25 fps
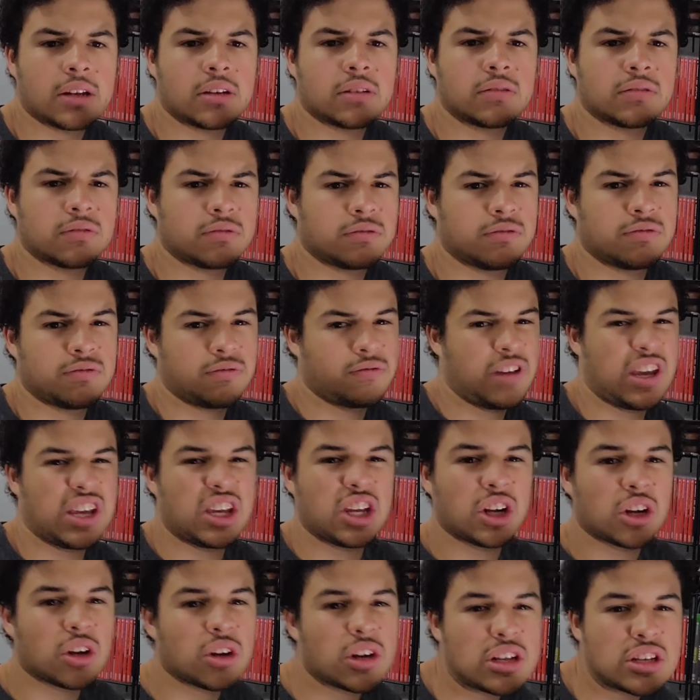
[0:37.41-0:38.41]
of
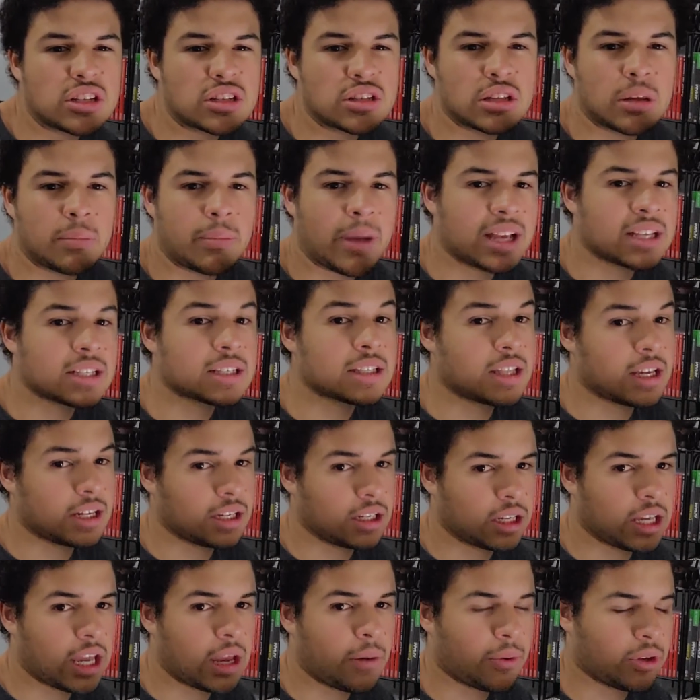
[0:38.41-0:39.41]
figure is the best thing
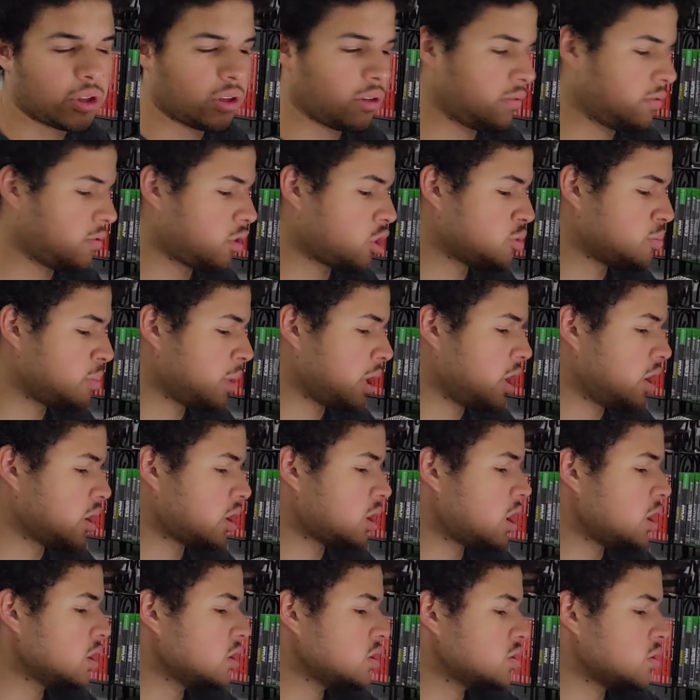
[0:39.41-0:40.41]
to get when you first buy your
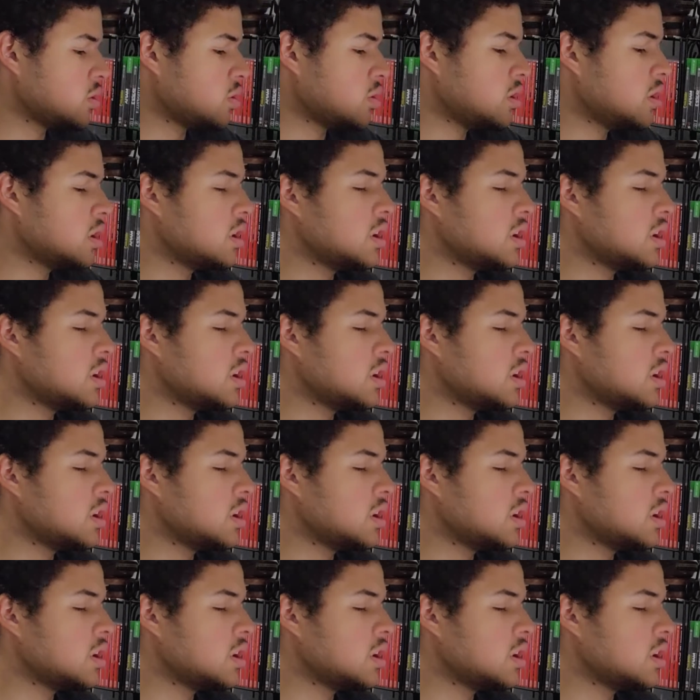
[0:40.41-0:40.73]
console